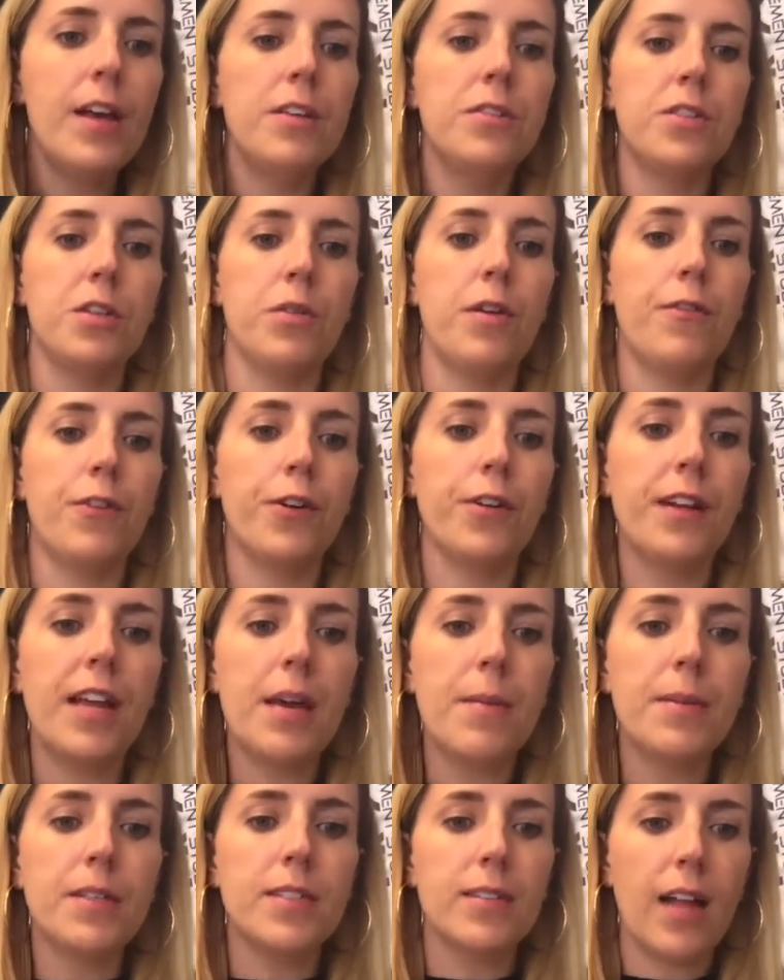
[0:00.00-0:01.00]
So if your
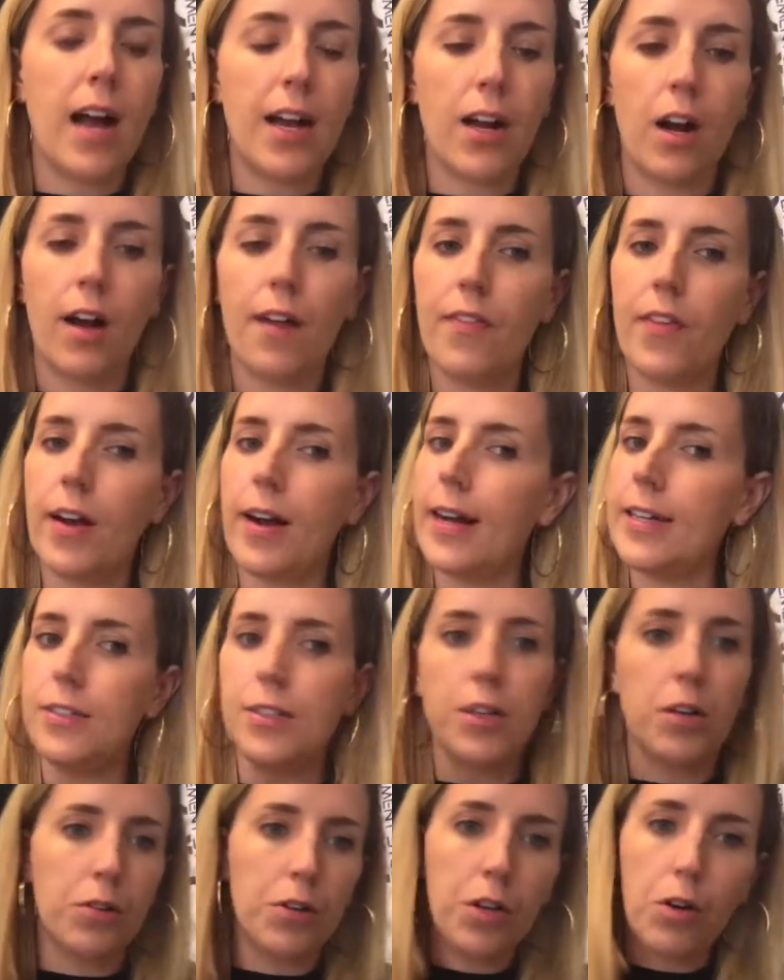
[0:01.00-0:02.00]
name is not on there, I
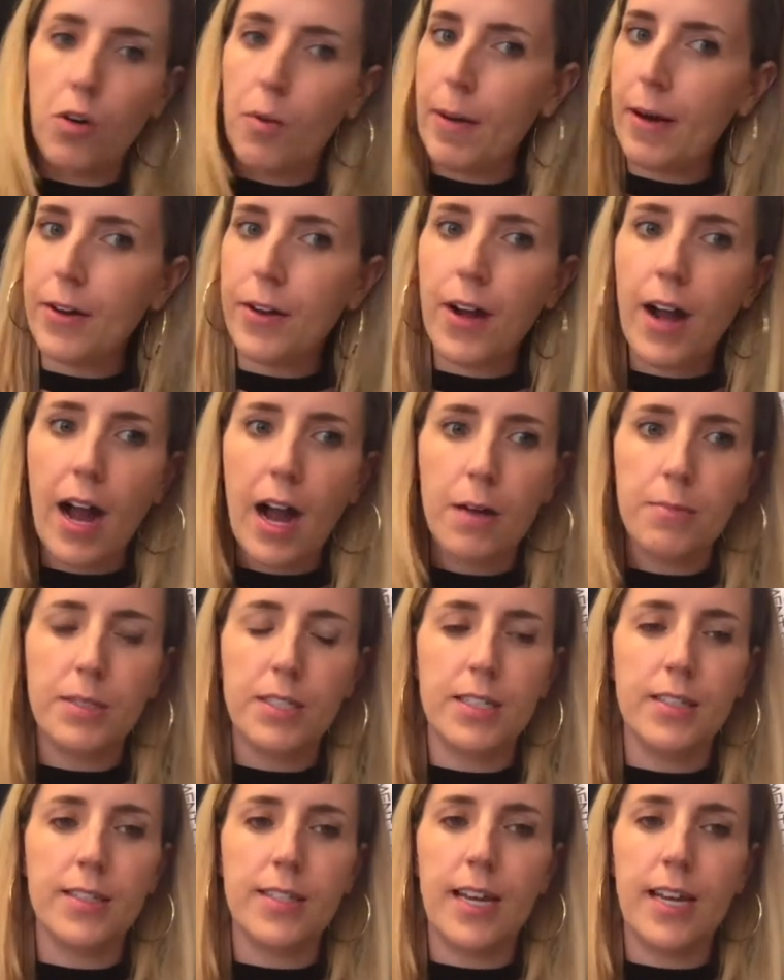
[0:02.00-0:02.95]
don't know about your absence,